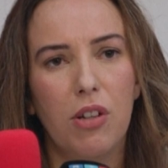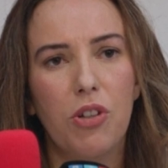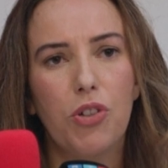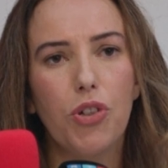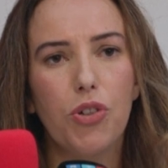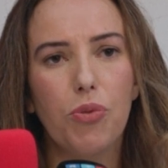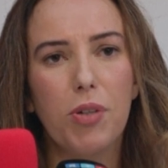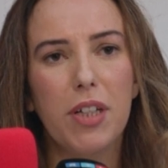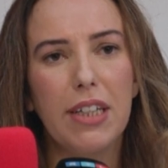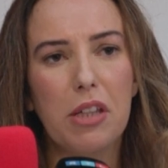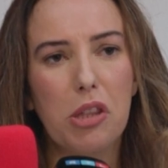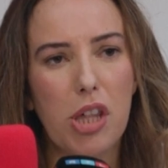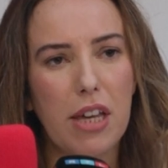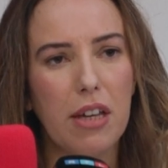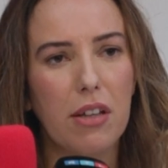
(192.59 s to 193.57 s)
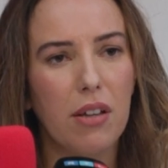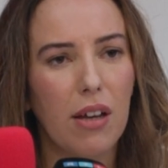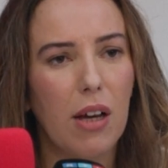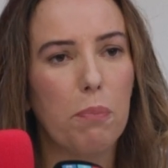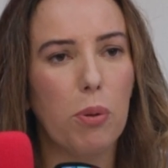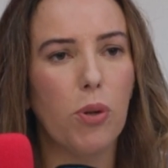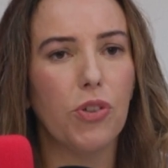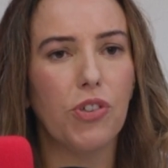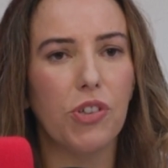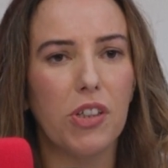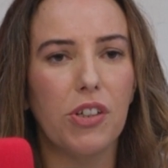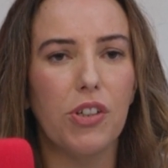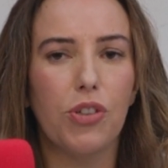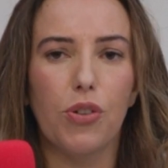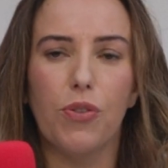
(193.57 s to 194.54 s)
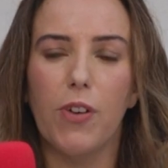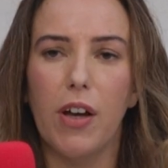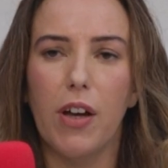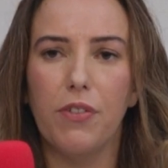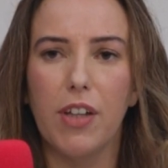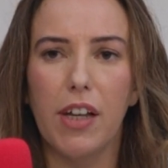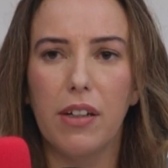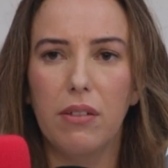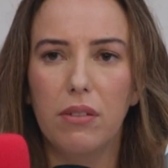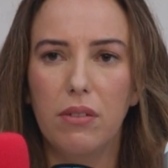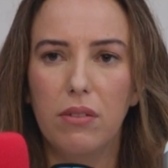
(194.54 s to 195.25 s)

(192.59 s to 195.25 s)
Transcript: do you really think a person can survive that?